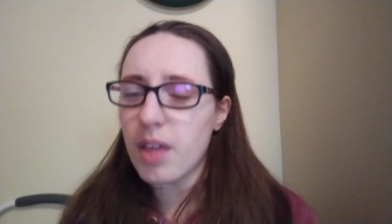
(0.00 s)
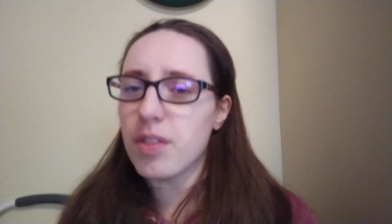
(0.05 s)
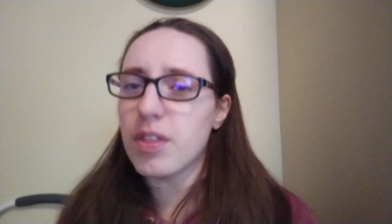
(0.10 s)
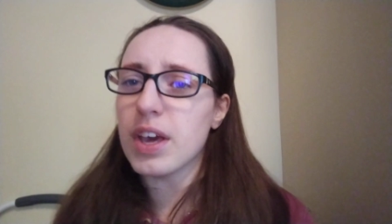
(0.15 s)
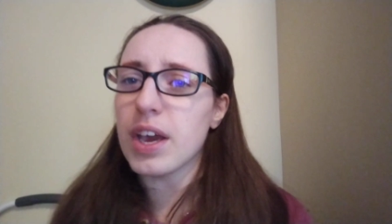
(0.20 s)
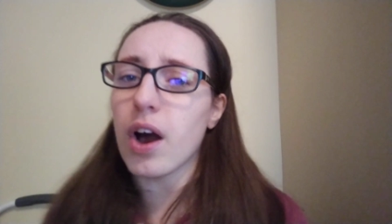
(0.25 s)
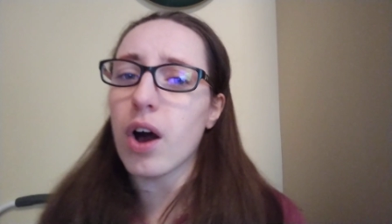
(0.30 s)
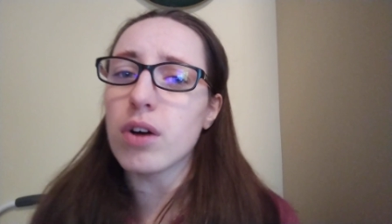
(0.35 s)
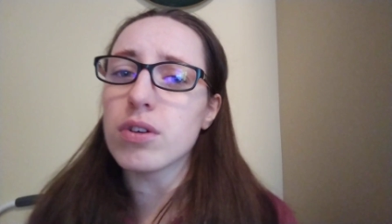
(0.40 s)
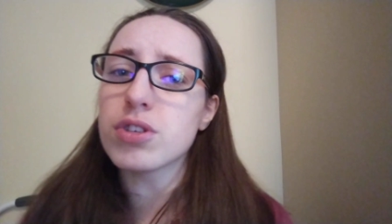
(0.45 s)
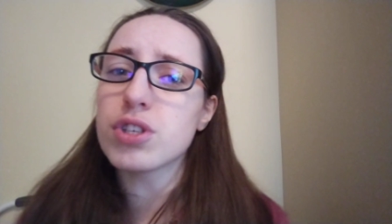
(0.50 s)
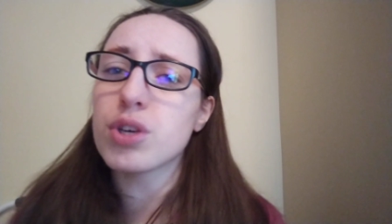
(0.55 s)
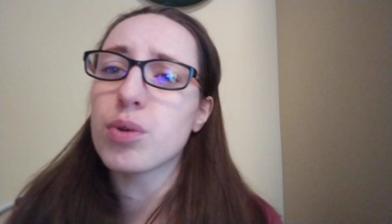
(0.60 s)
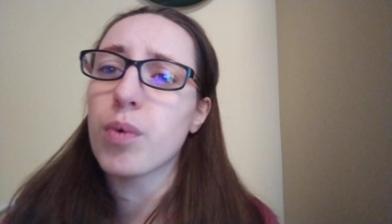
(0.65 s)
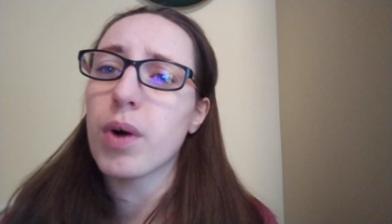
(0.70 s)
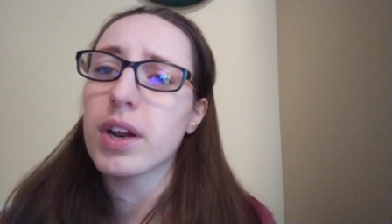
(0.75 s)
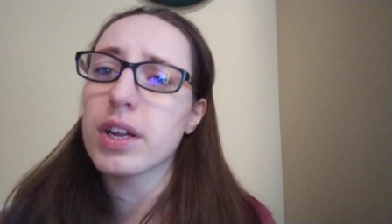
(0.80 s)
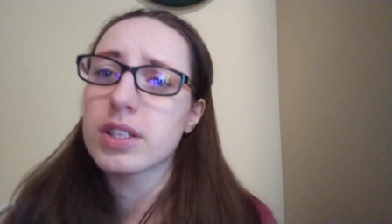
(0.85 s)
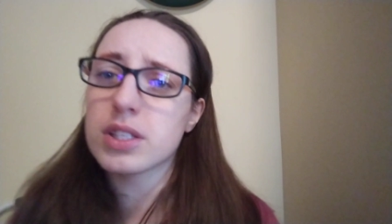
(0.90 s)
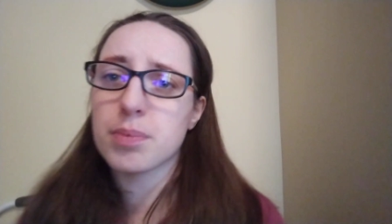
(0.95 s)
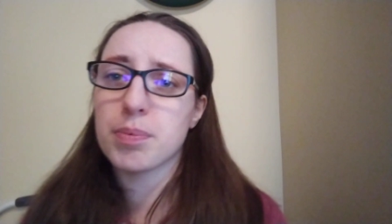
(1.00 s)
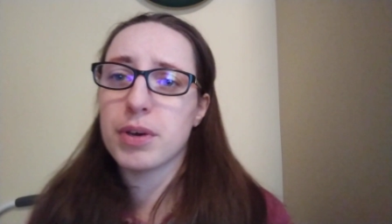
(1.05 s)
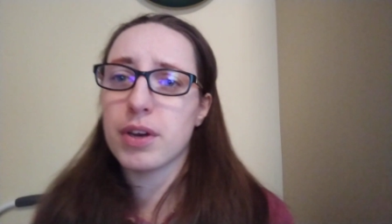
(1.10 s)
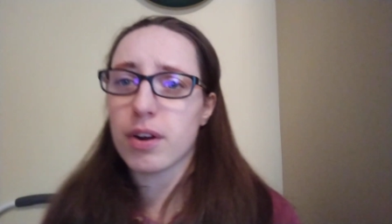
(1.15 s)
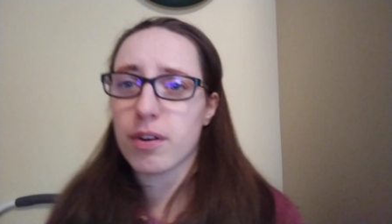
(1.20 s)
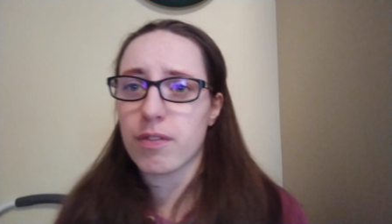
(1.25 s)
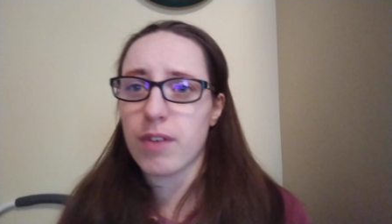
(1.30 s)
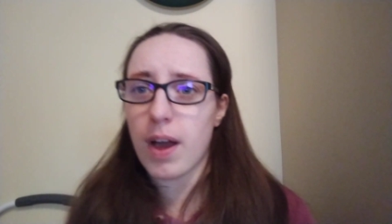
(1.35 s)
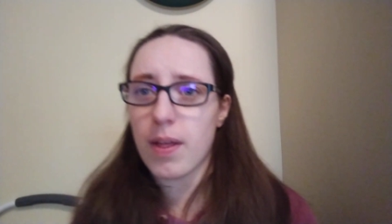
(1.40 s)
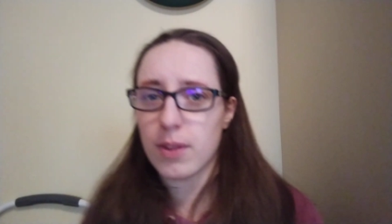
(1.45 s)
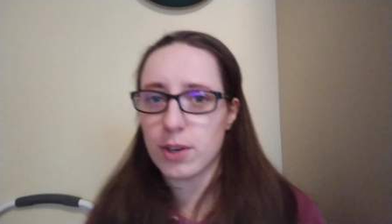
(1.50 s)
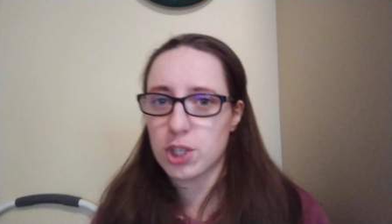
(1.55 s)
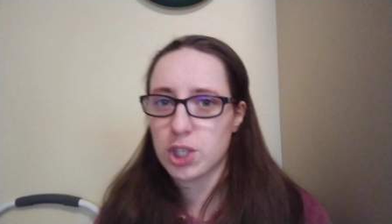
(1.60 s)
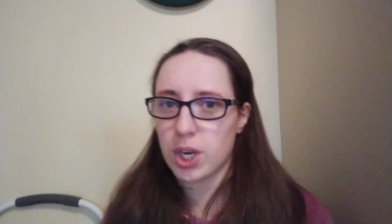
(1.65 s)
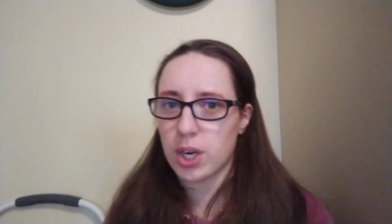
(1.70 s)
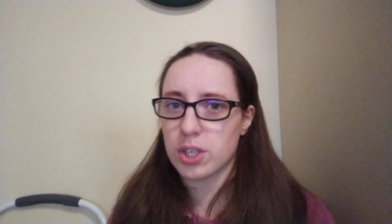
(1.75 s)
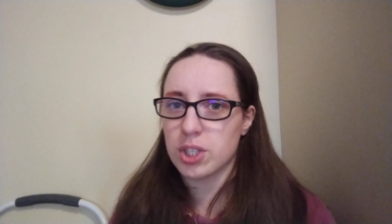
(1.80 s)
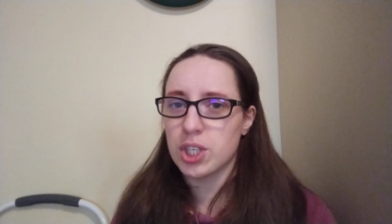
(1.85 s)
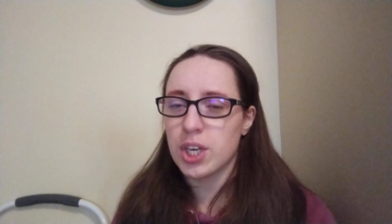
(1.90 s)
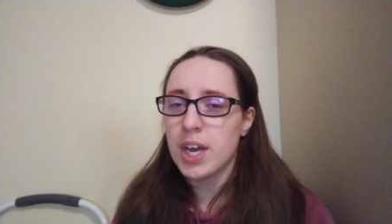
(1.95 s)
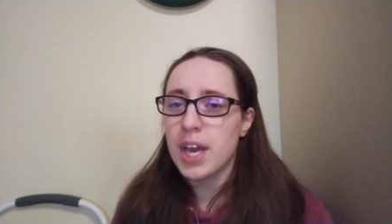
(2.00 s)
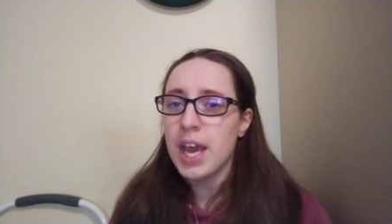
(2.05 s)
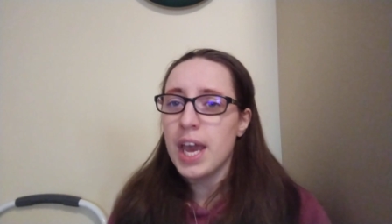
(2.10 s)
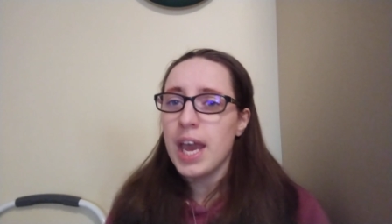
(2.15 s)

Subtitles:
They also wanted to purify the church